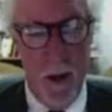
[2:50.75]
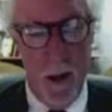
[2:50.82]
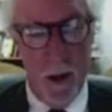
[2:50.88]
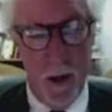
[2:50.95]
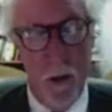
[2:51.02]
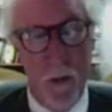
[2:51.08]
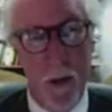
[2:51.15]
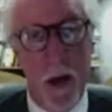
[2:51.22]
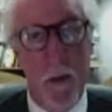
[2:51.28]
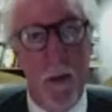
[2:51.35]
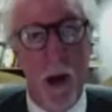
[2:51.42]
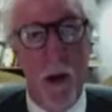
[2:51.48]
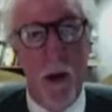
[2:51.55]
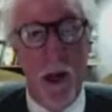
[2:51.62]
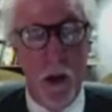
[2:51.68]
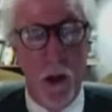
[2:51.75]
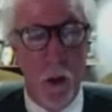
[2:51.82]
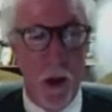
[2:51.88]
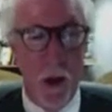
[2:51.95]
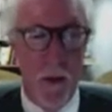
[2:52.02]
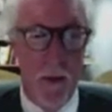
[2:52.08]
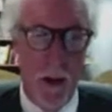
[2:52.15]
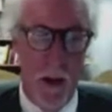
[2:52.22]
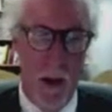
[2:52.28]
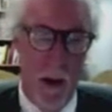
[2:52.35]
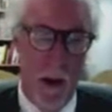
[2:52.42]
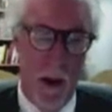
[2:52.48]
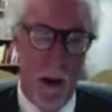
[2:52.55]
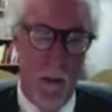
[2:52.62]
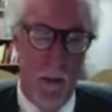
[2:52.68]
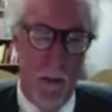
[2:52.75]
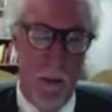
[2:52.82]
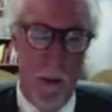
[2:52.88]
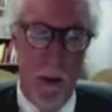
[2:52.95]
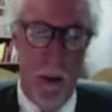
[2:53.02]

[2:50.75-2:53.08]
So a bit about each one of the